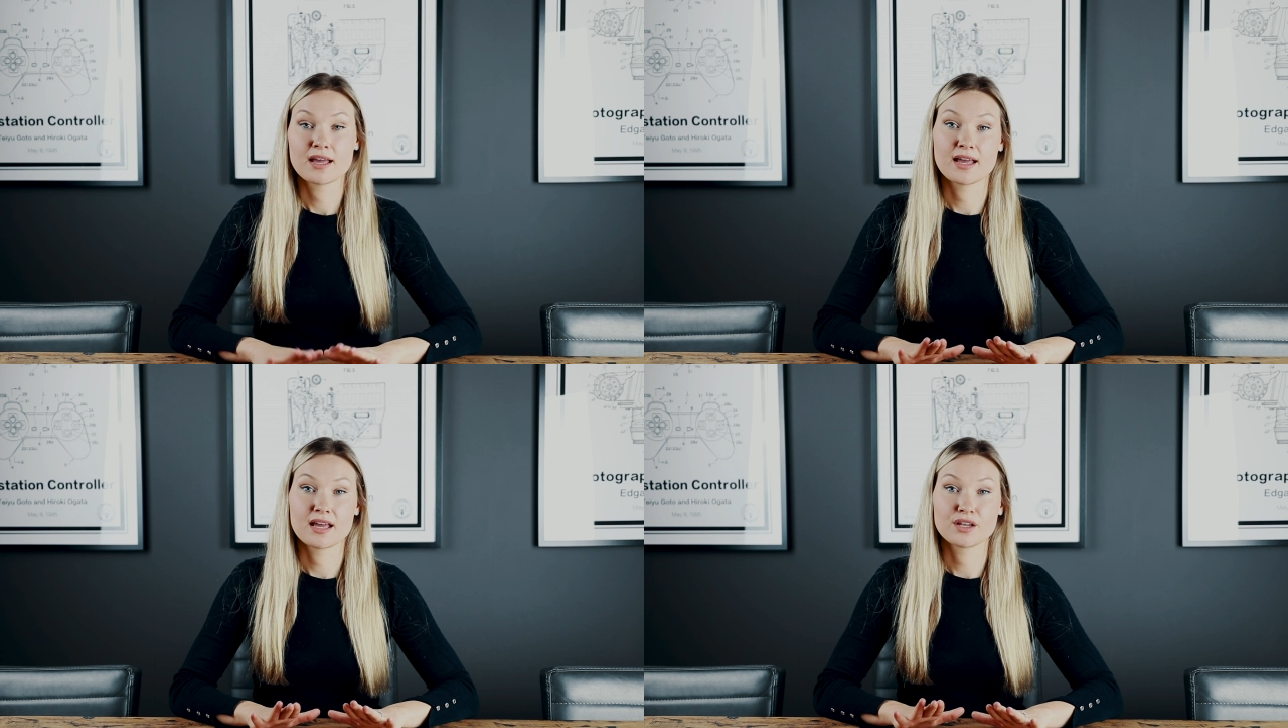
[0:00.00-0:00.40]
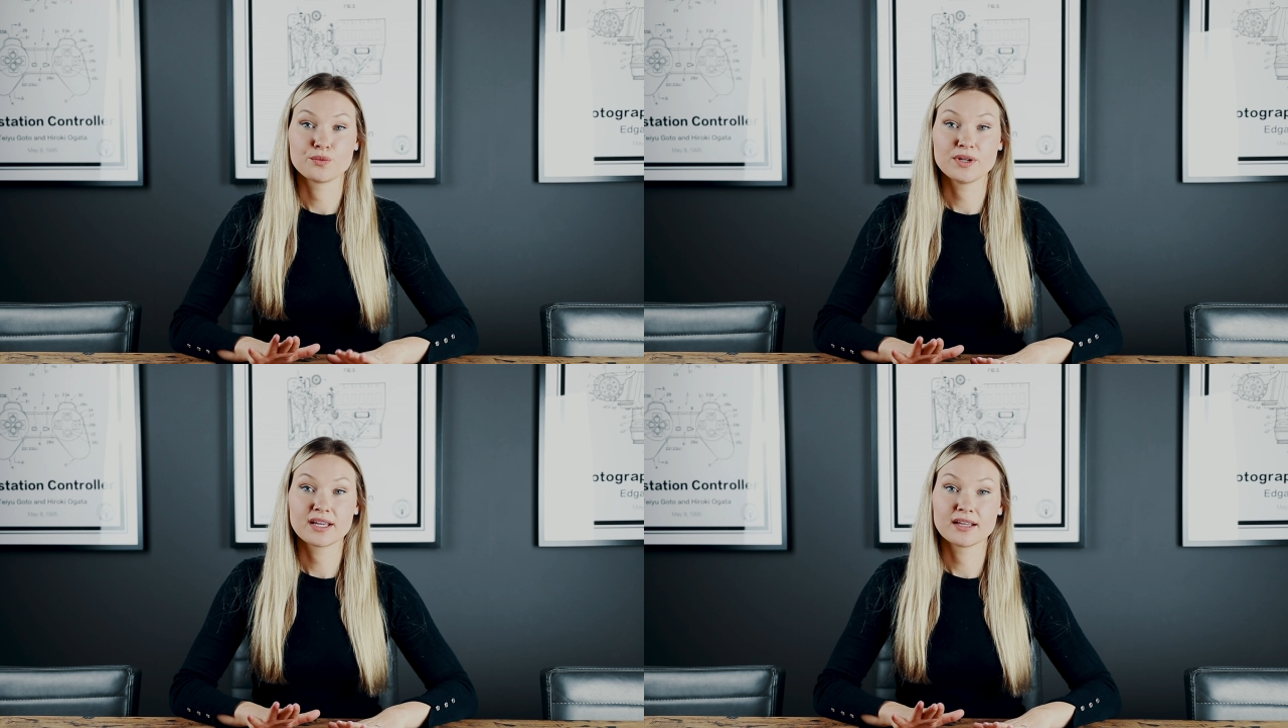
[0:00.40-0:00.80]

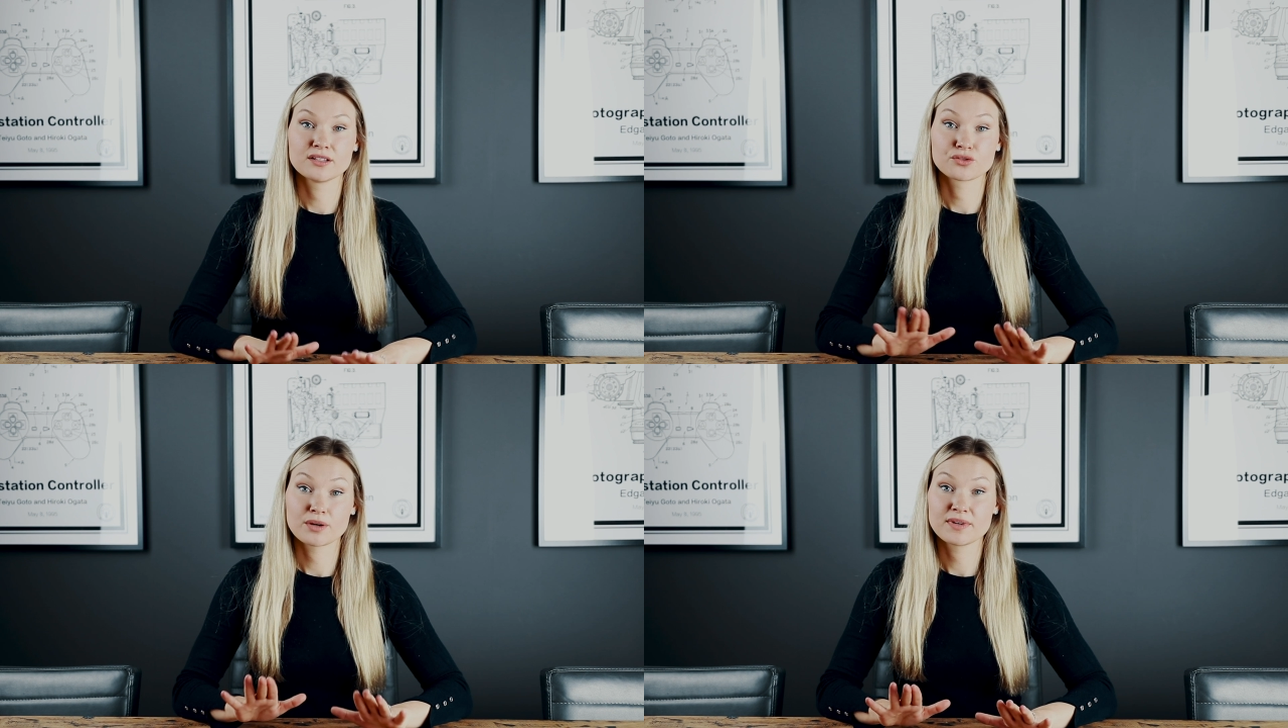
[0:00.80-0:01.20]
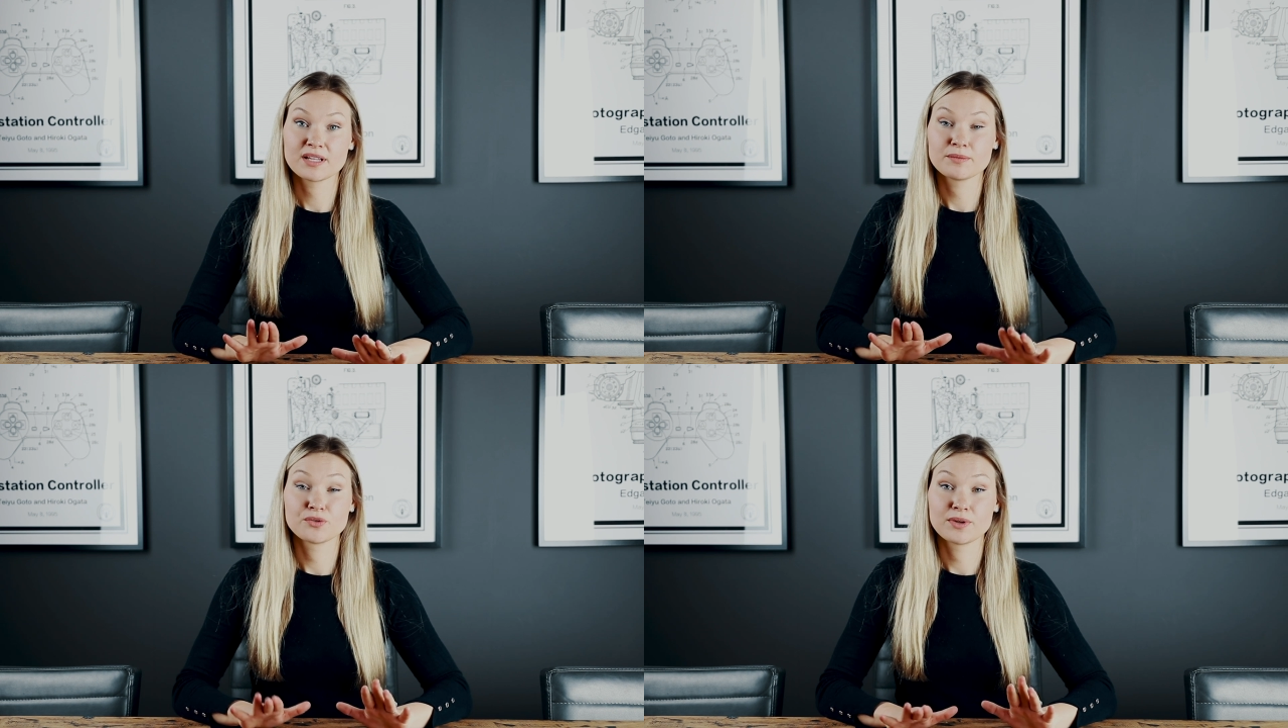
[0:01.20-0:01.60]
and we can
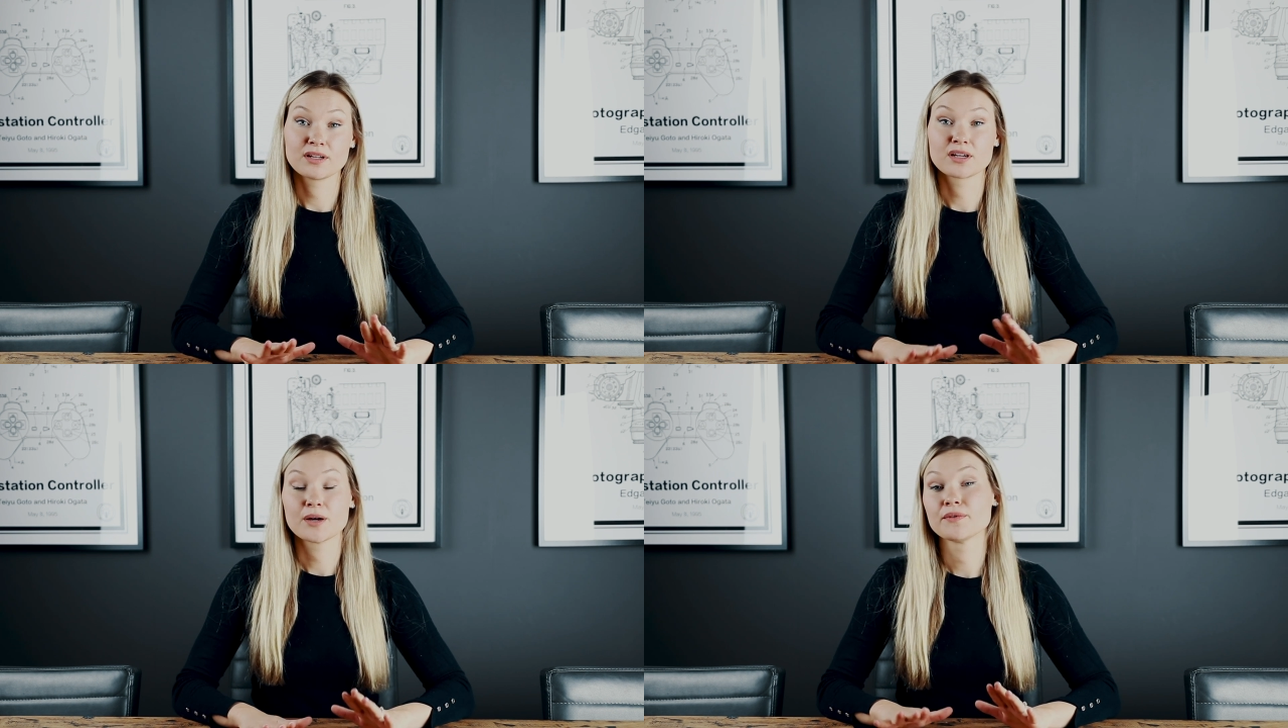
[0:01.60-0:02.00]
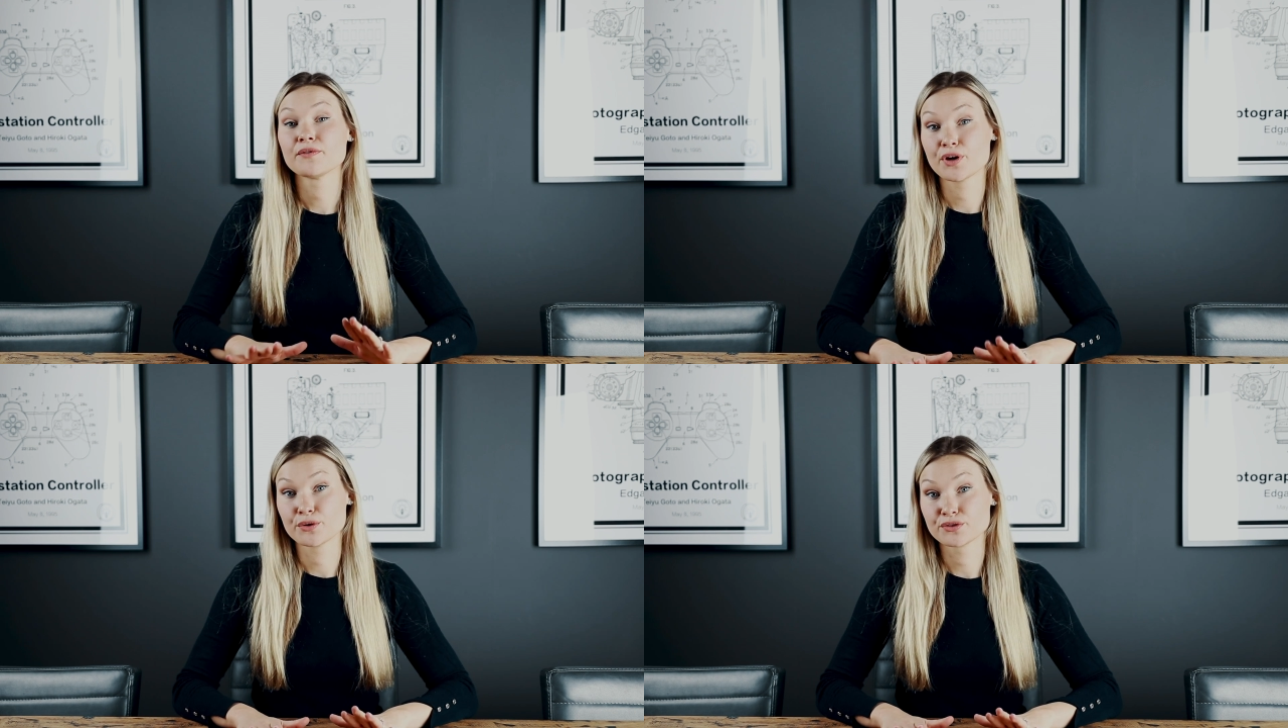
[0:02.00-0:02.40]
discriminate between a couple
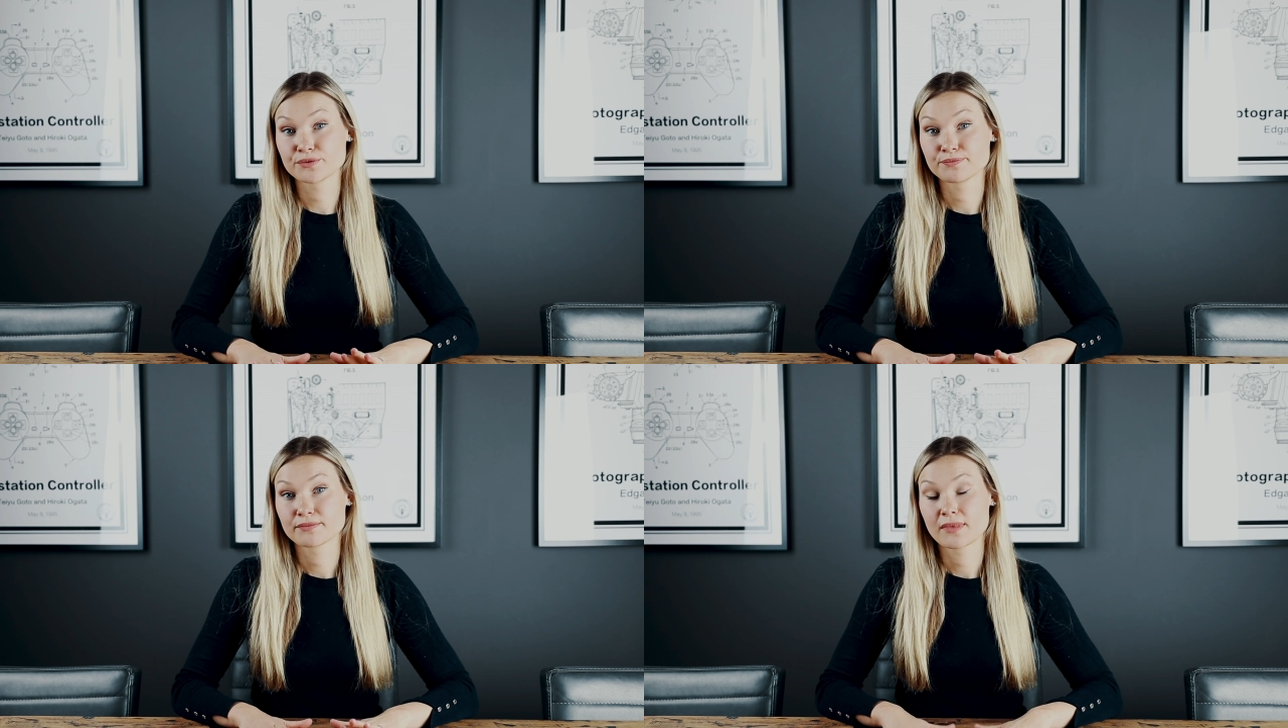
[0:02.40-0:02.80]
of those.